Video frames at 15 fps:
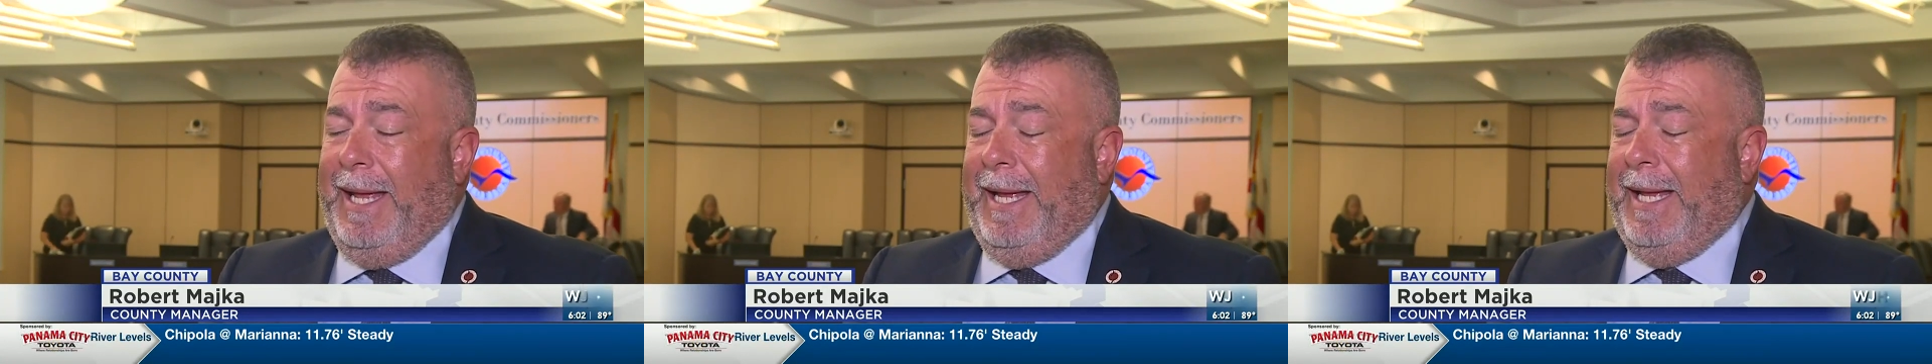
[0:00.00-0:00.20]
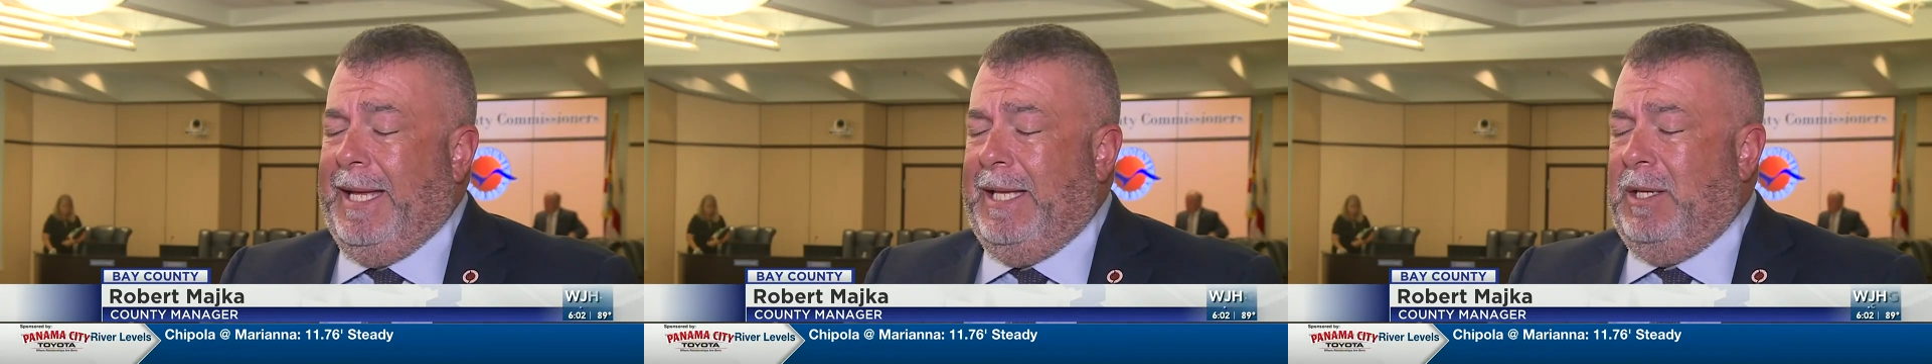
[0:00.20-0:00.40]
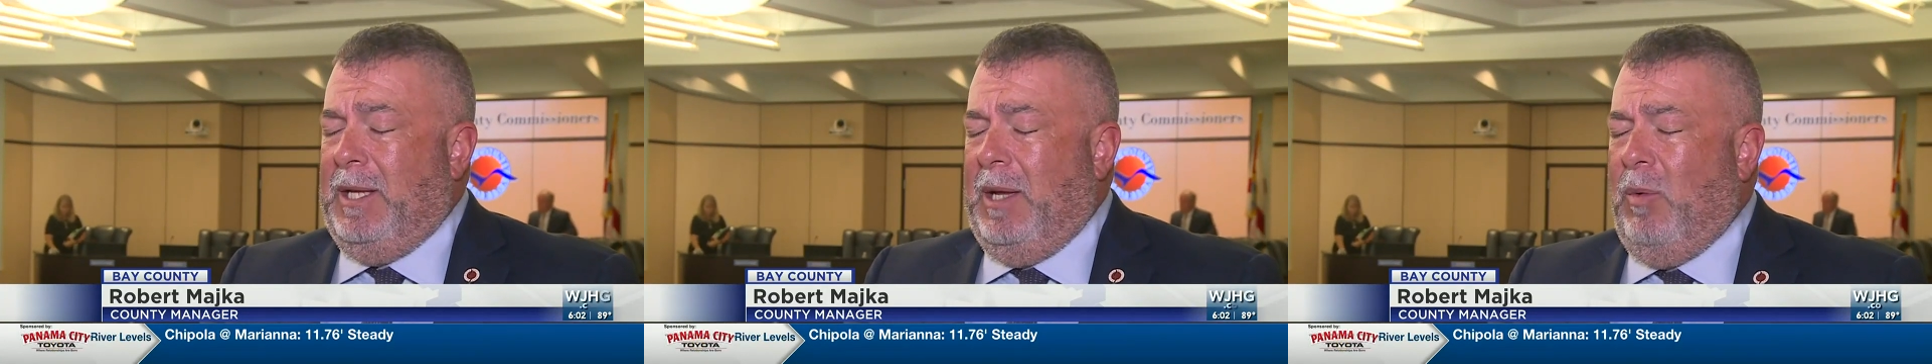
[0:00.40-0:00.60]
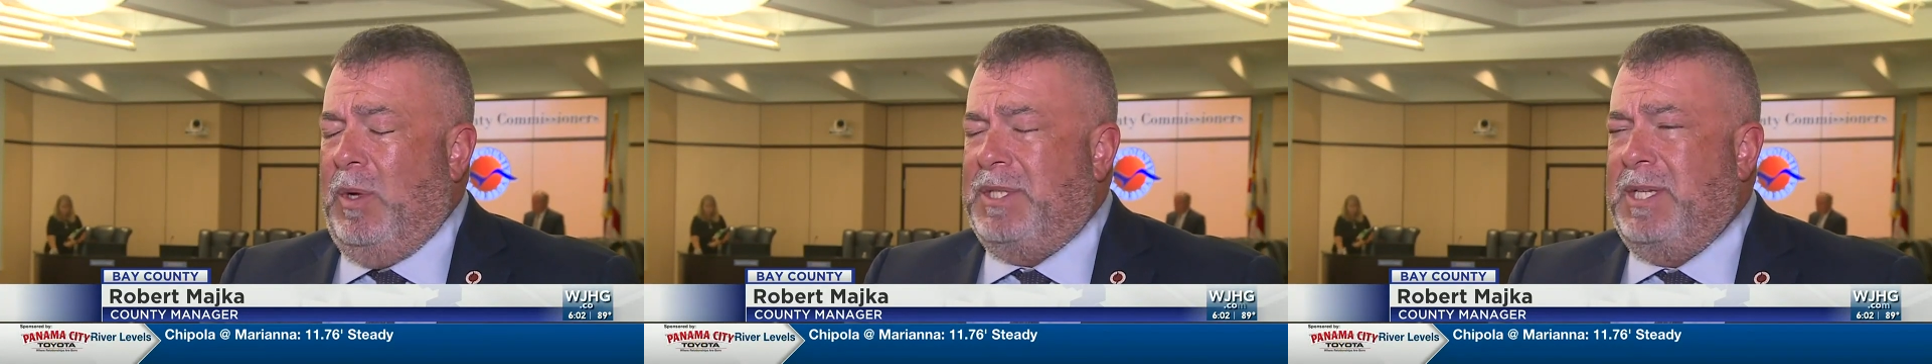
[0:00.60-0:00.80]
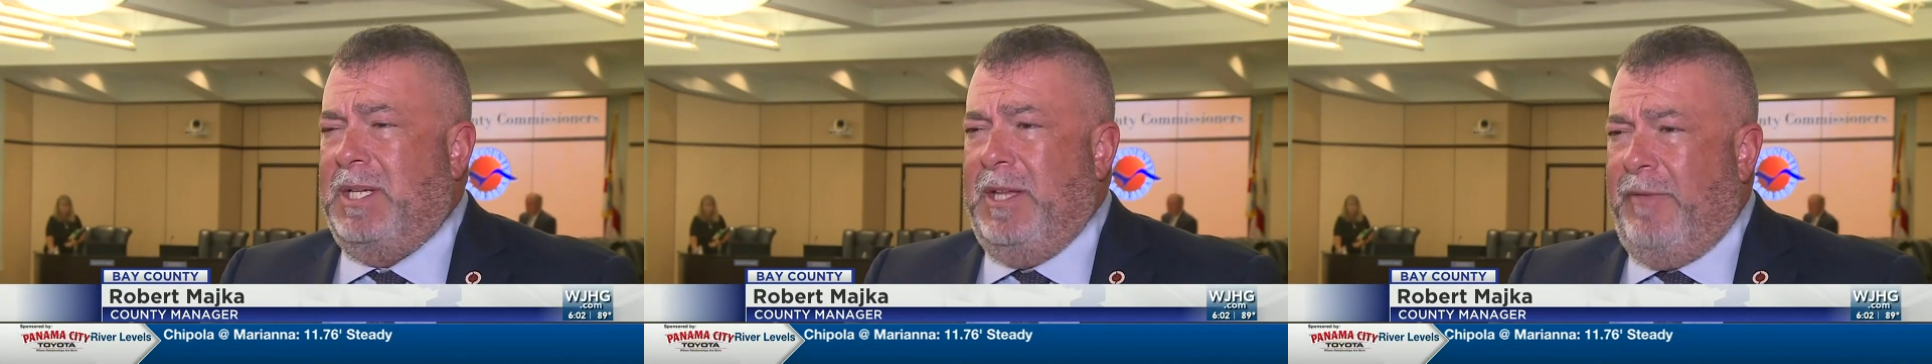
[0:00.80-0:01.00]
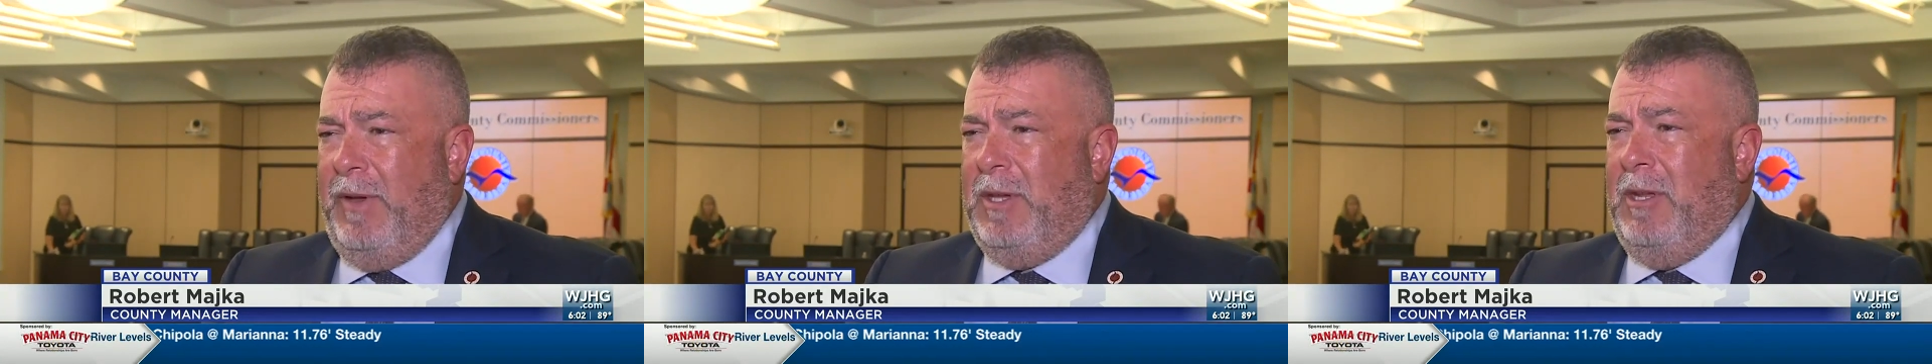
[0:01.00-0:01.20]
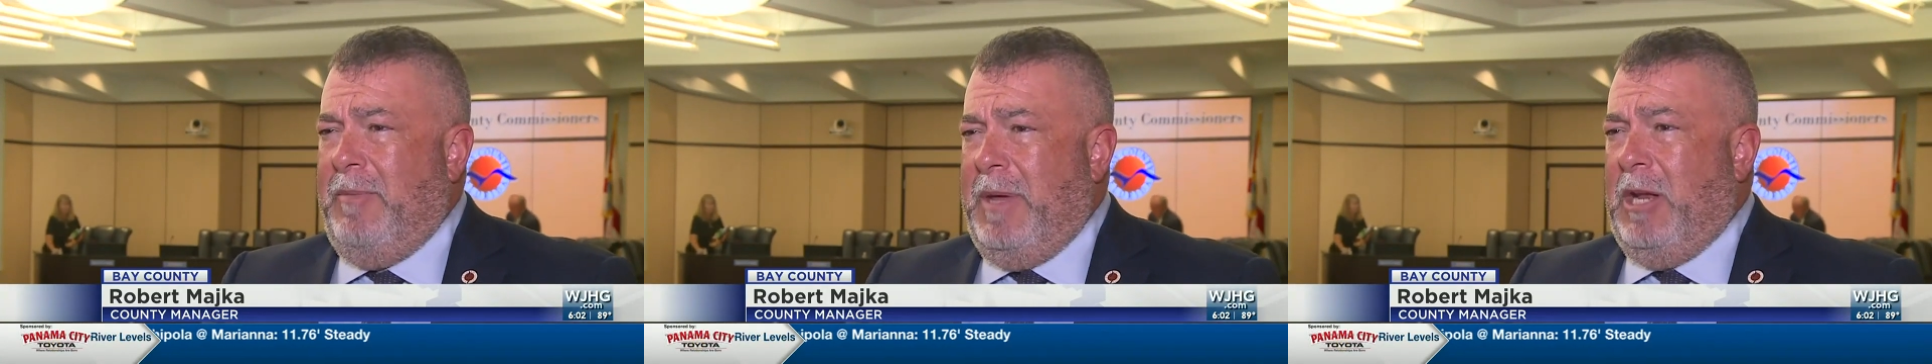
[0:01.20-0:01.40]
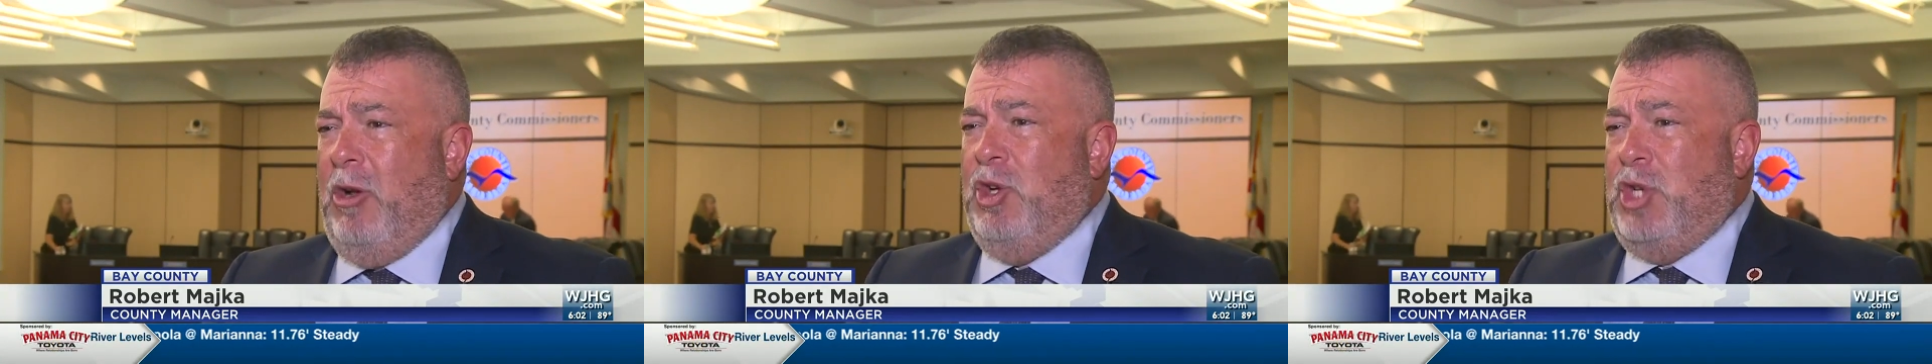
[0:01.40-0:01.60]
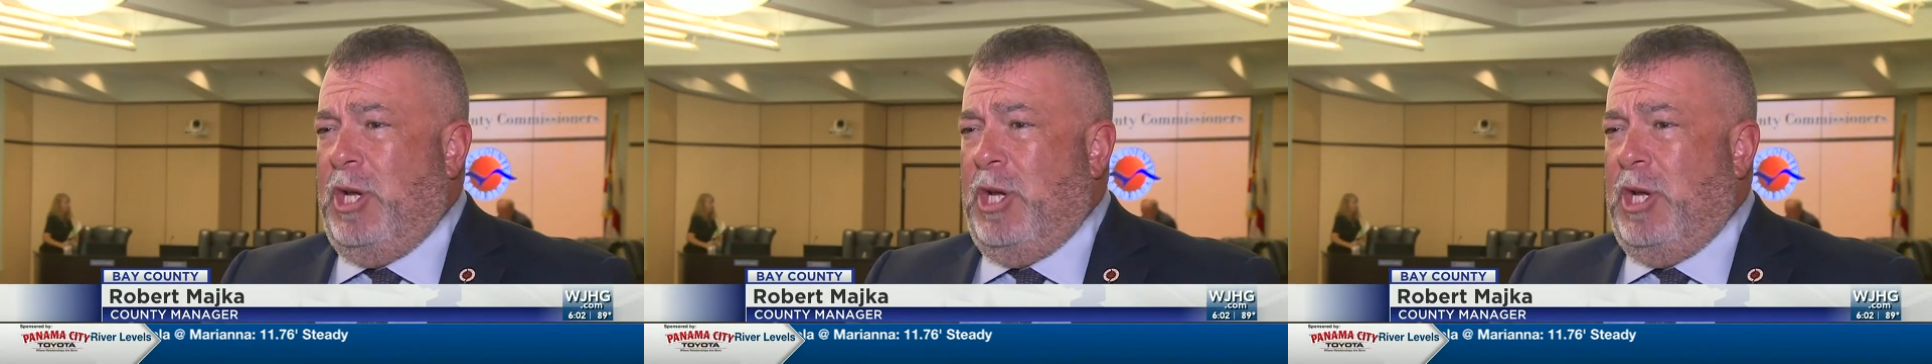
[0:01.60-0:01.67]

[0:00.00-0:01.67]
And uh, what's significant about